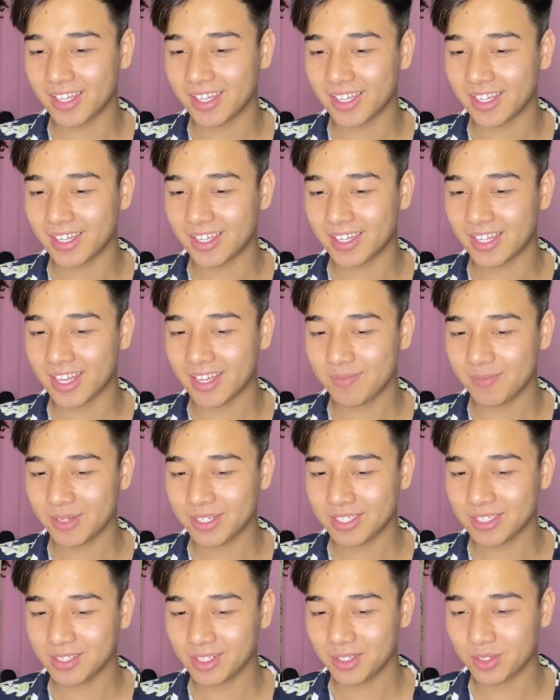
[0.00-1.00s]
That
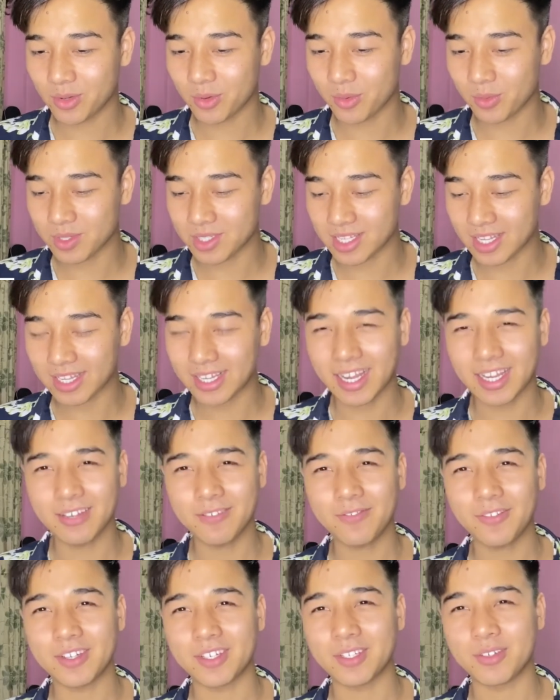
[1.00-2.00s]
particular note was like kind
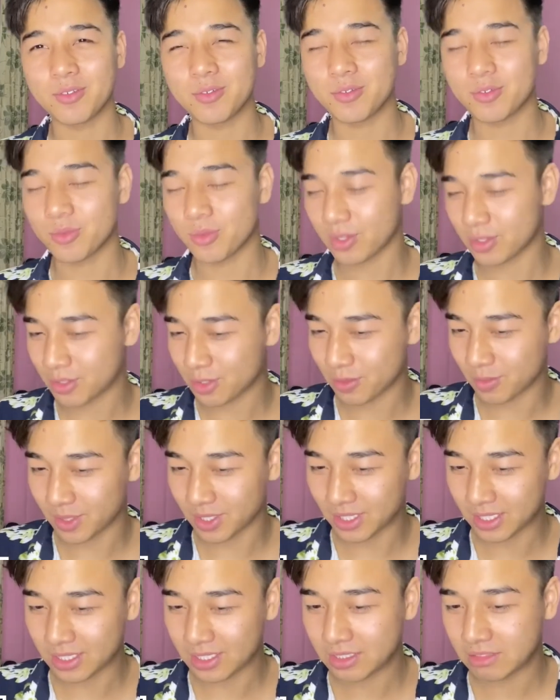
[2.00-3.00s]
of unusual to
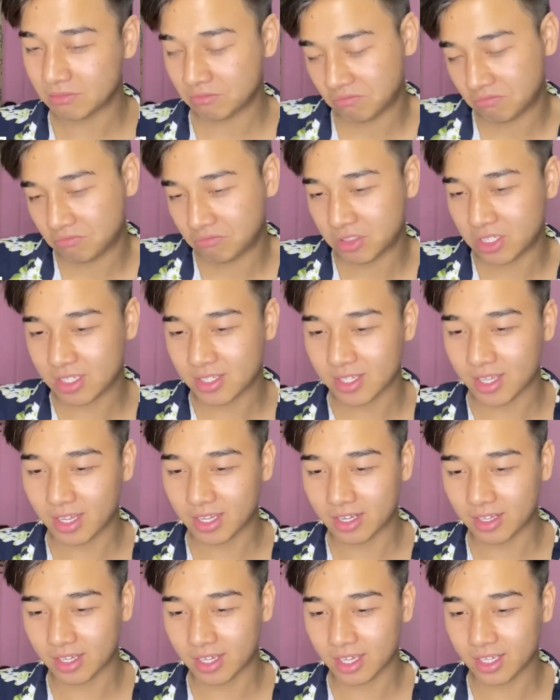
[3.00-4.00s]
me, just
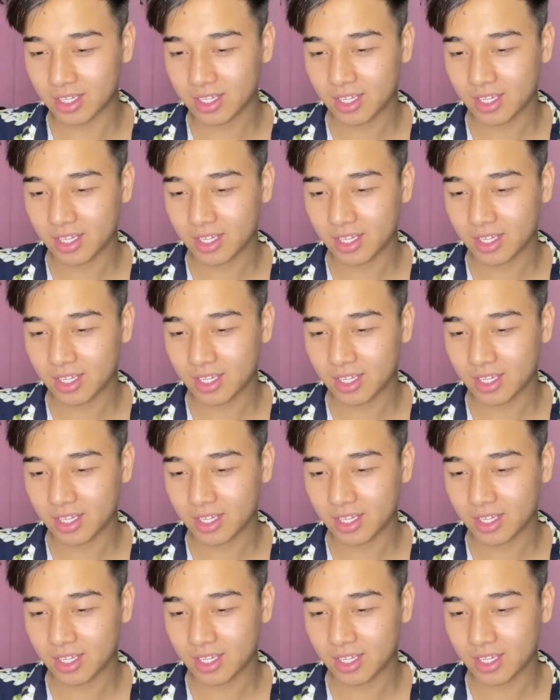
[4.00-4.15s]
saying, okay?